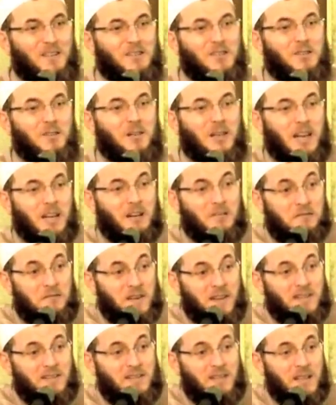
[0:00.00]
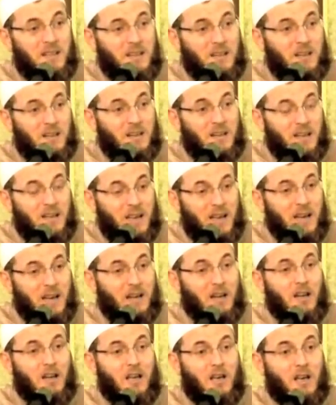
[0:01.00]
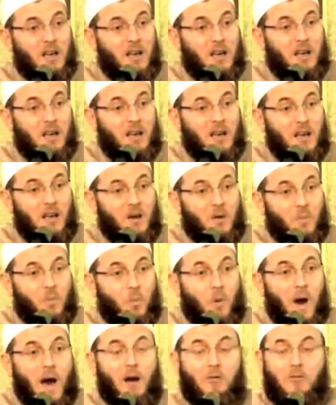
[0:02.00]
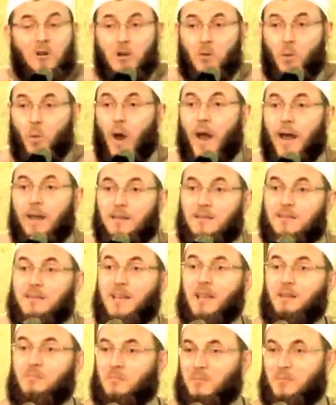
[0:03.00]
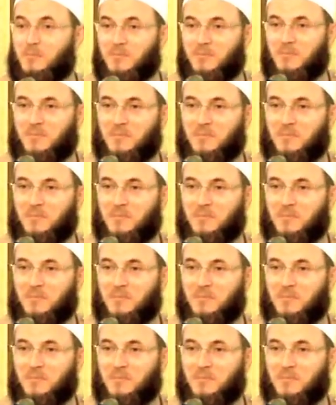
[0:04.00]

So you're investing in what will waste them.